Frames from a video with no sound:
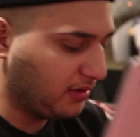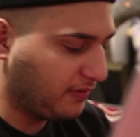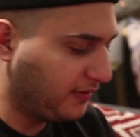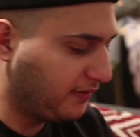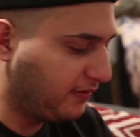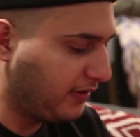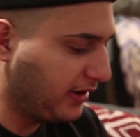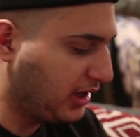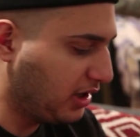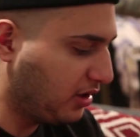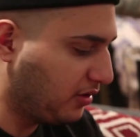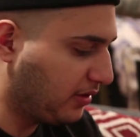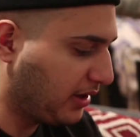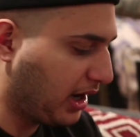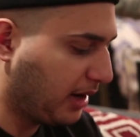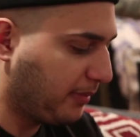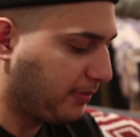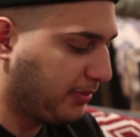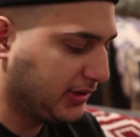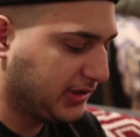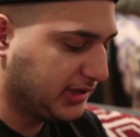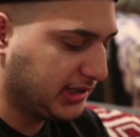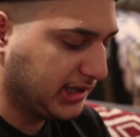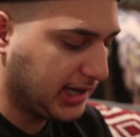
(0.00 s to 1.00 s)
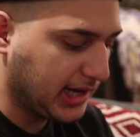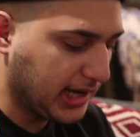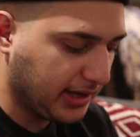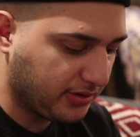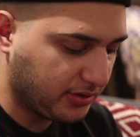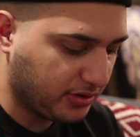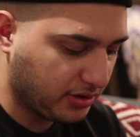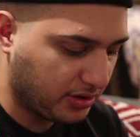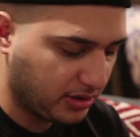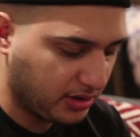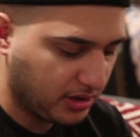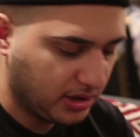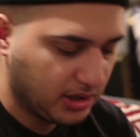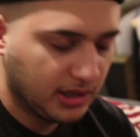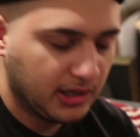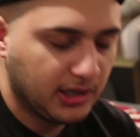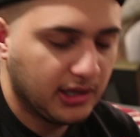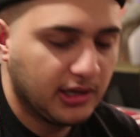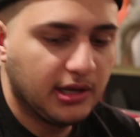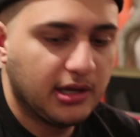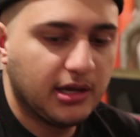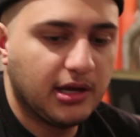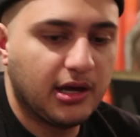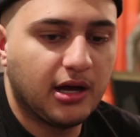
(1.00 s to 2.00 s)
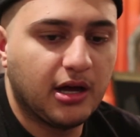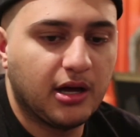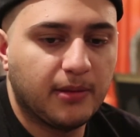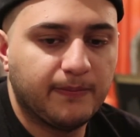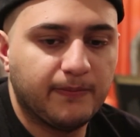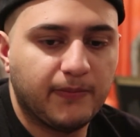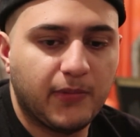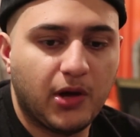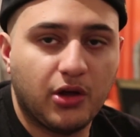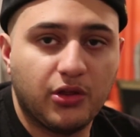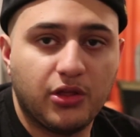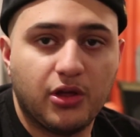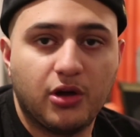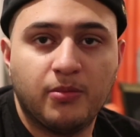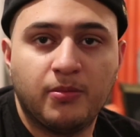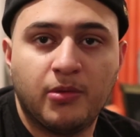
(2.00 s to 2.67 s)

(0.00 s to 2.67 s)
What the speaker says: of the video that I put together. Although